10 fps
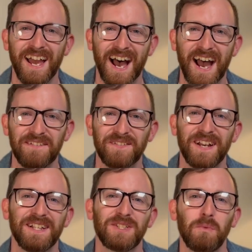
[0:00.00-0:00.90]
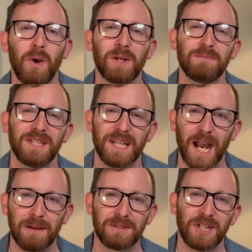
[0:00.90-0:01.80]
Hi, friends. Welcome to the
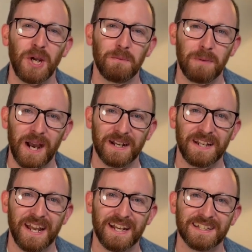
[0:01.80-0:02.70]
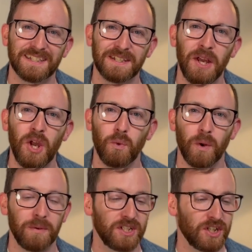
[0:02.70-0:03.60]
Opti-Coat Podcast, where we
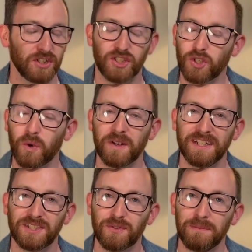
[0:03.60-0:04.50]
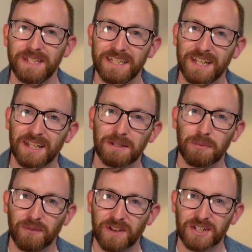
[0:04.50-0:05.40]
share stories from detailing
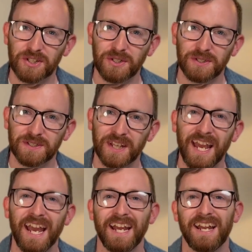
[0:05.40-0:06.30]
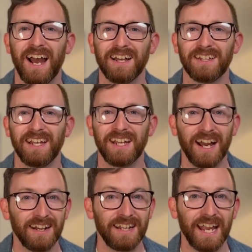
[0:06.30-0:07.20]
professionals and highlight
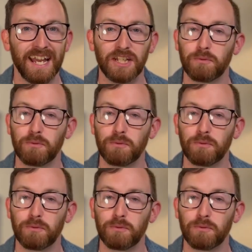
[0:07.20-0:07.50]
cutting edge